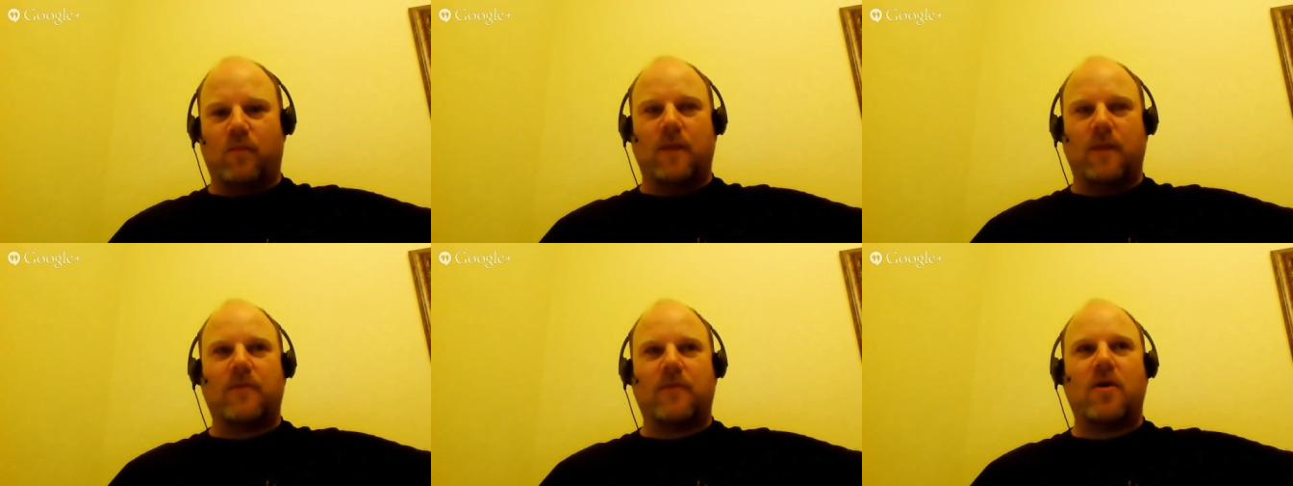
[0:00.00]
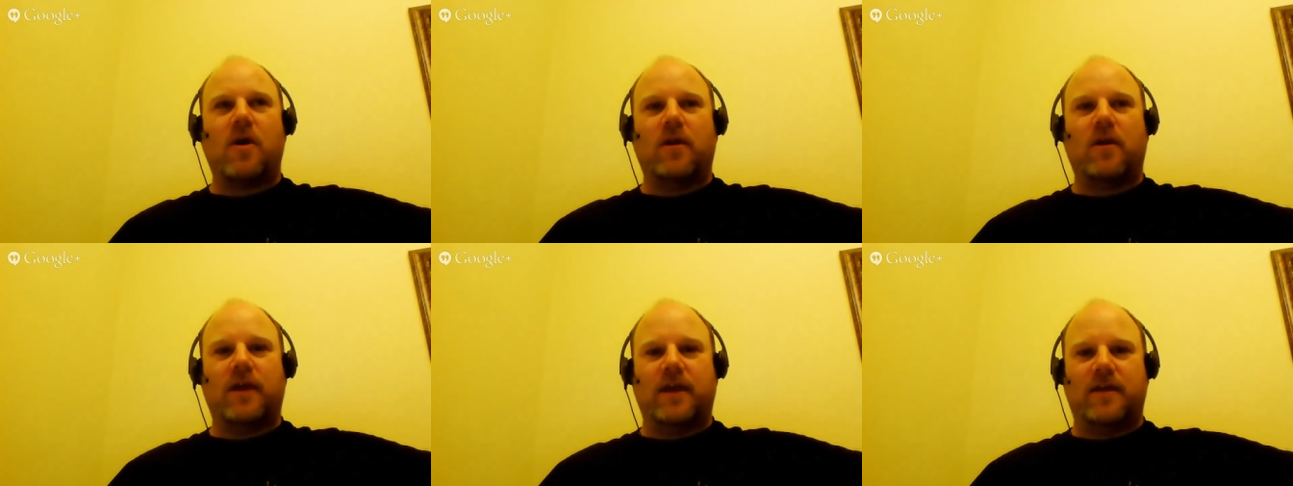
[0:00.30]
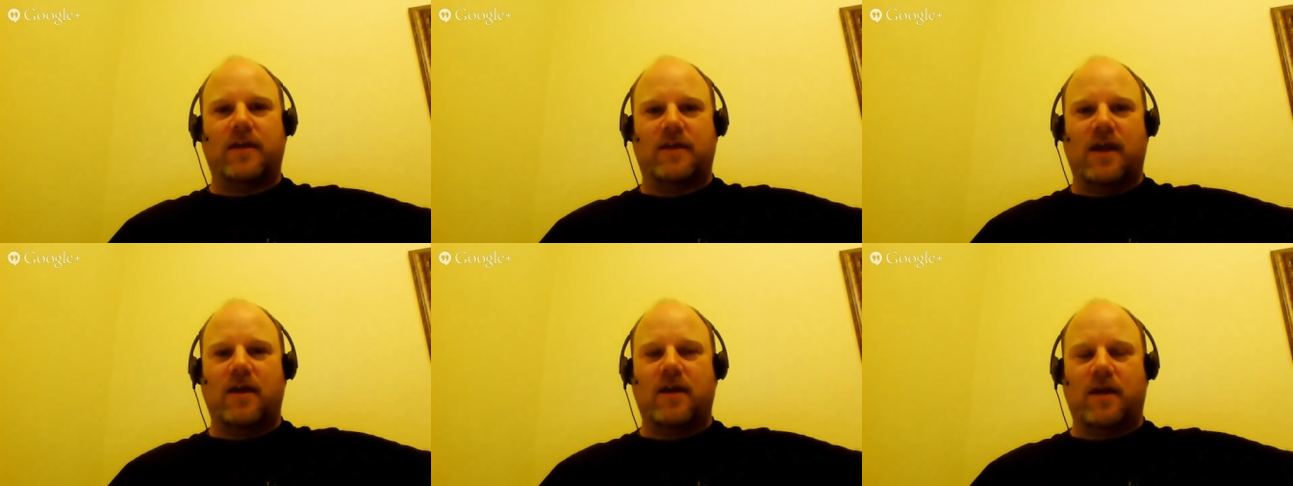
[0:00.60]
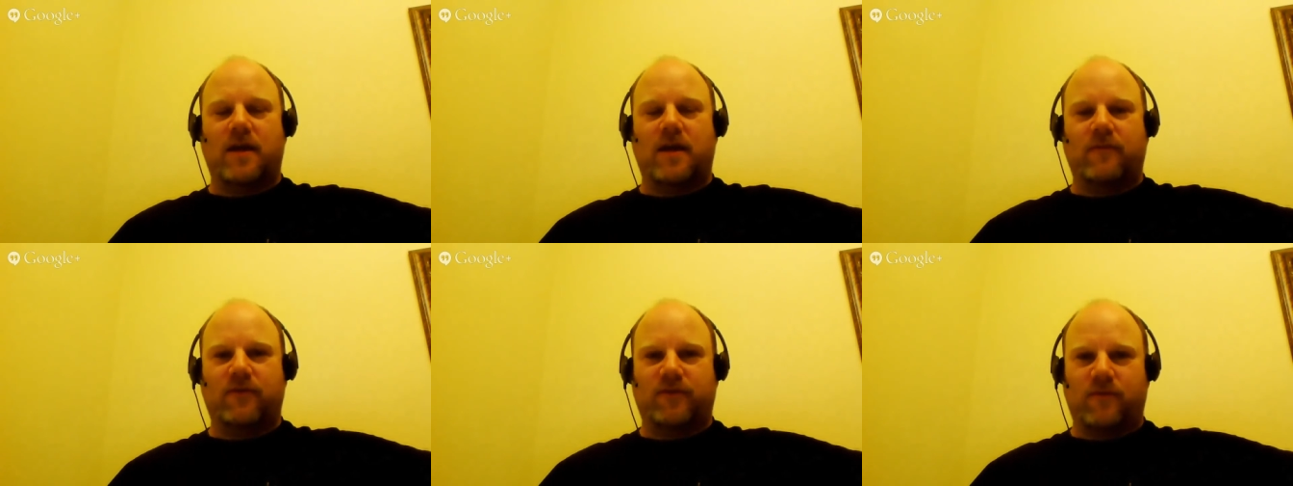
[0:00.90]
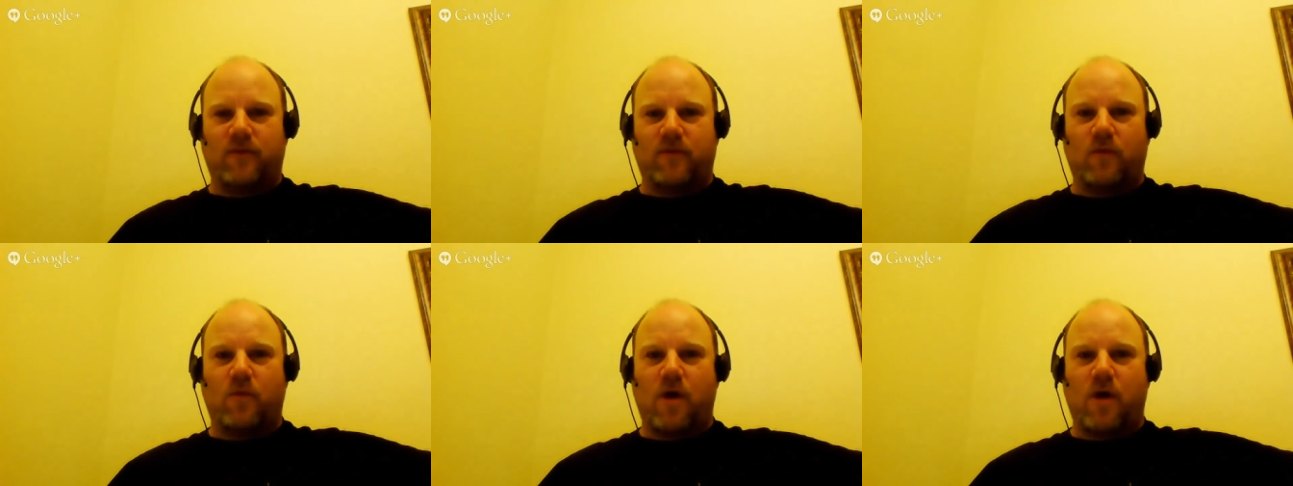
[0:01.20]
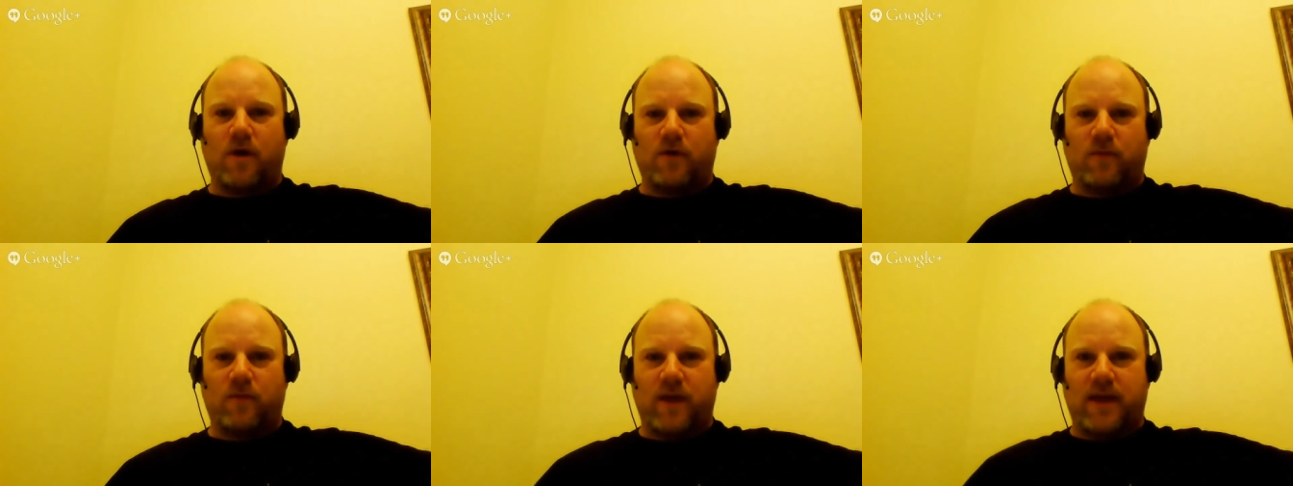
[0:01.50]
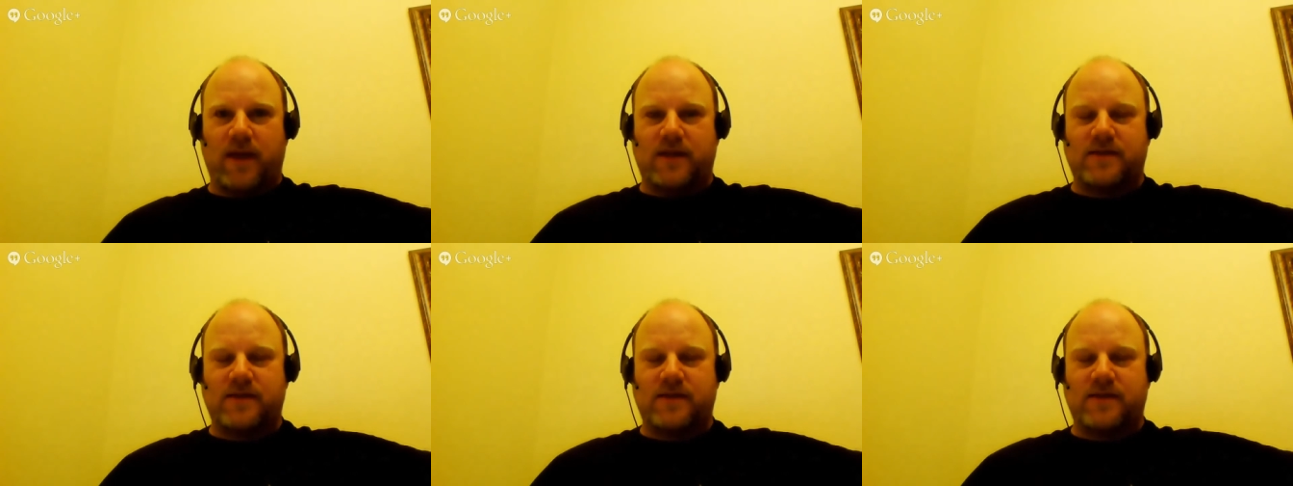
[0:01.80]
what I'm calling daredevils of the water
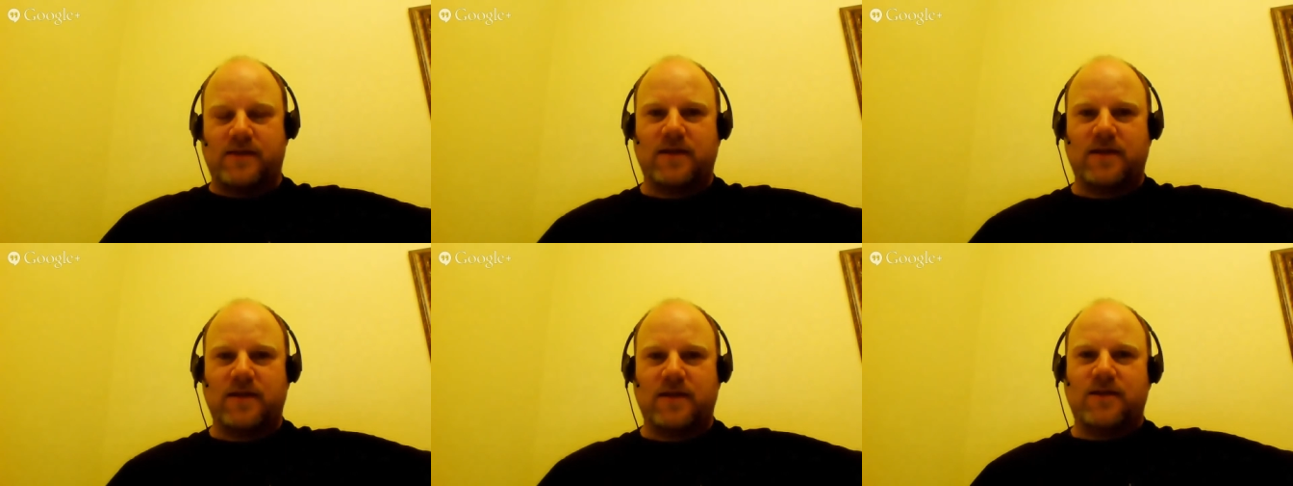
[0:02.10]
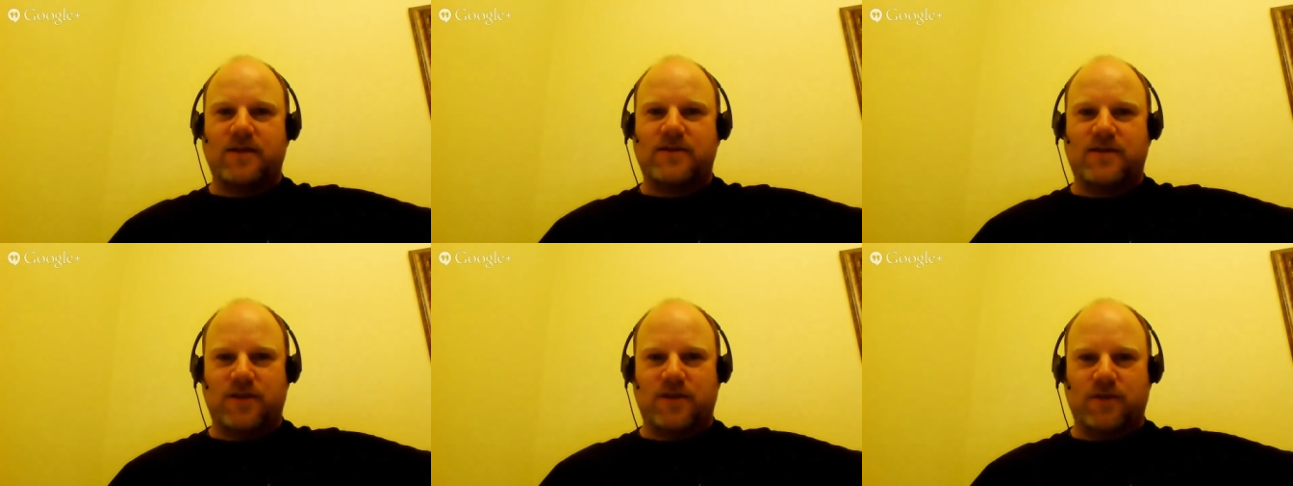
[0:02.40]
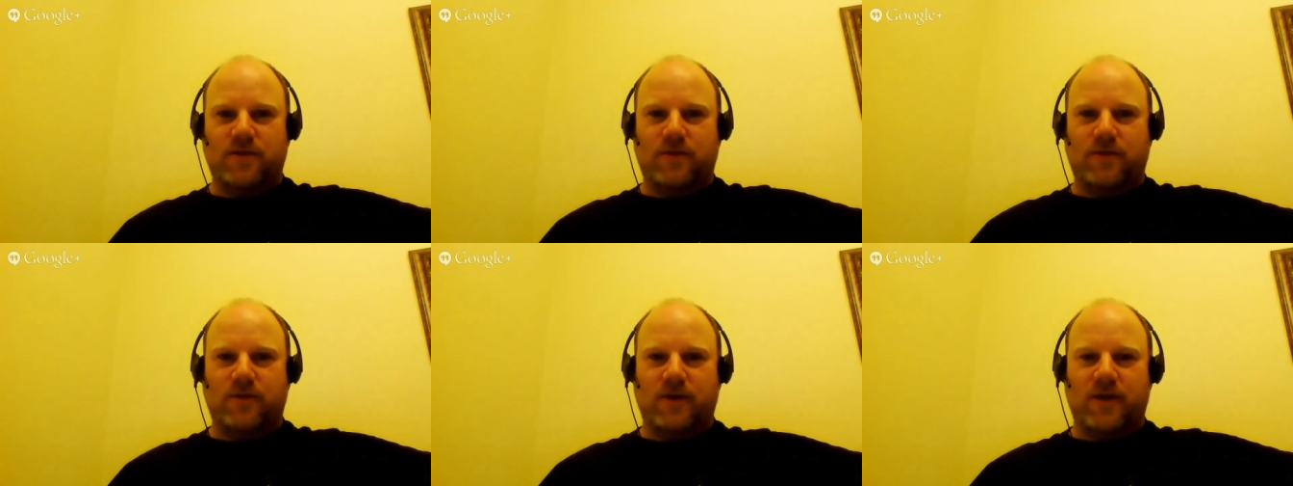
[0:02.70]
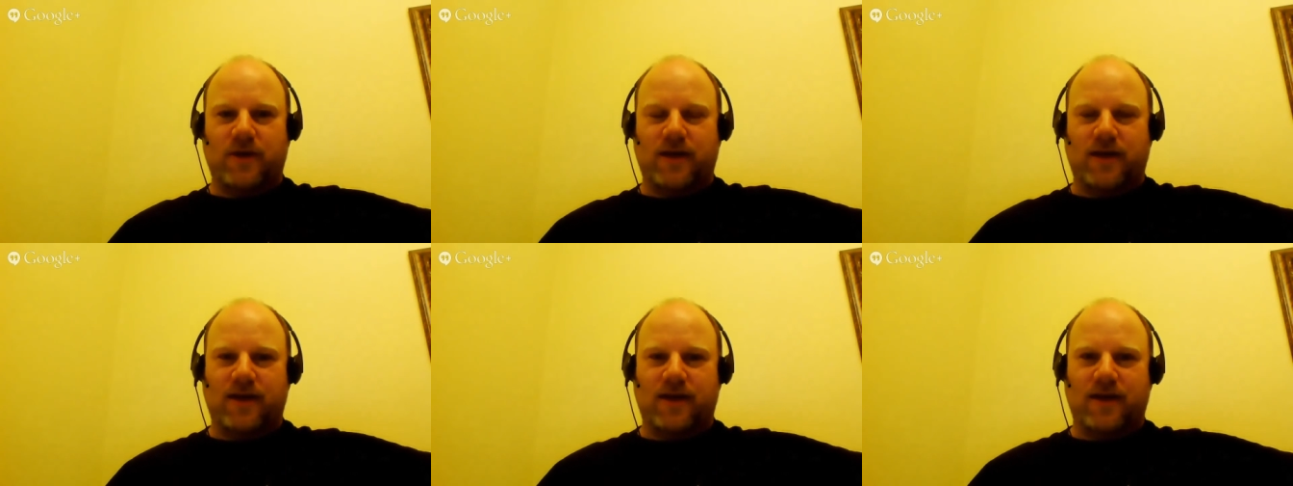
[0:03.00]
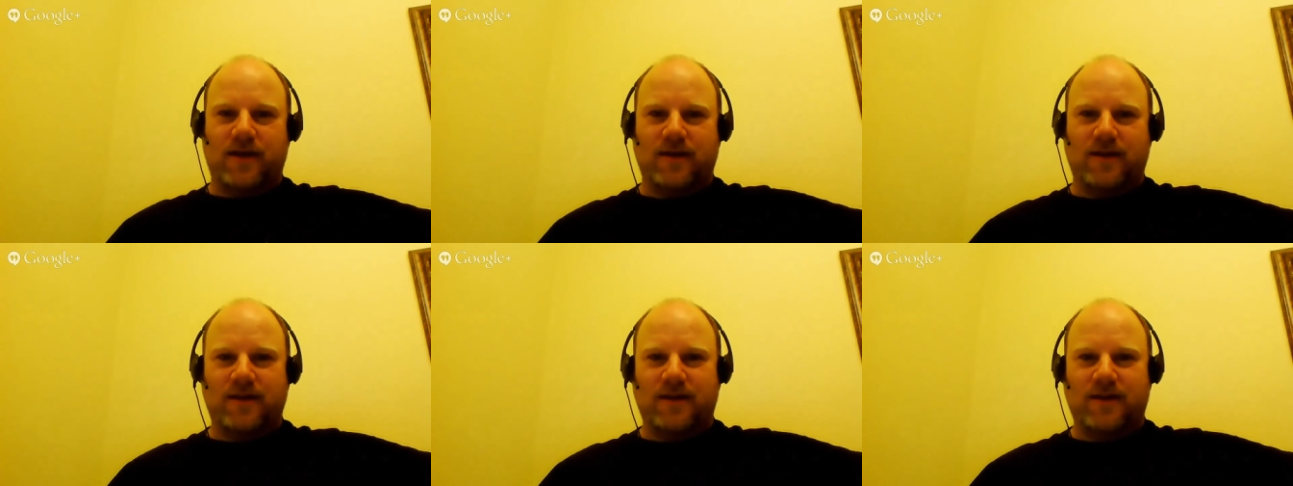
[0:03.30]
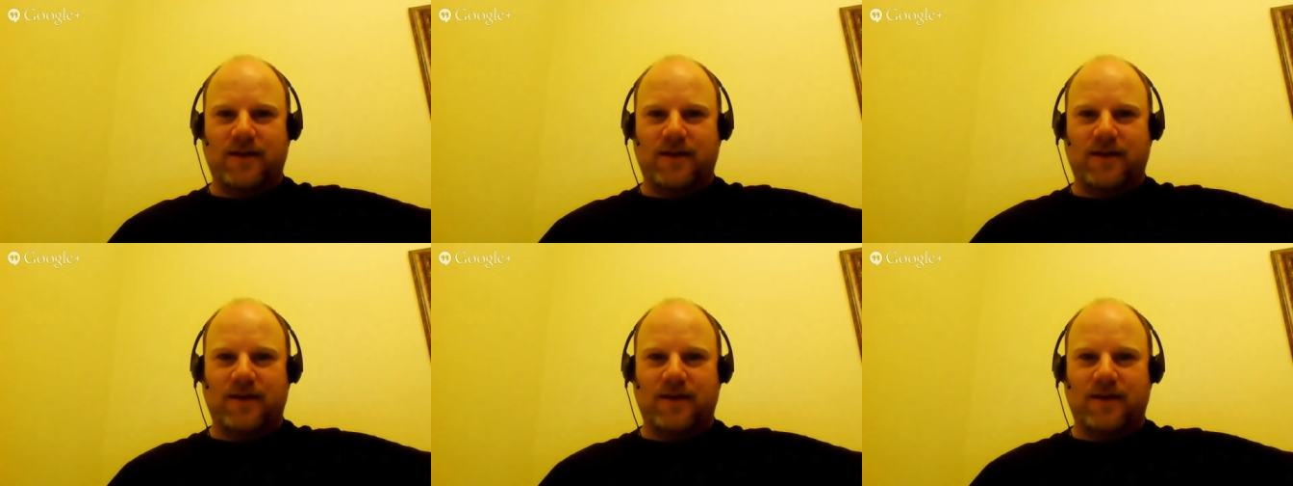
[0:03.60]
waste to uh,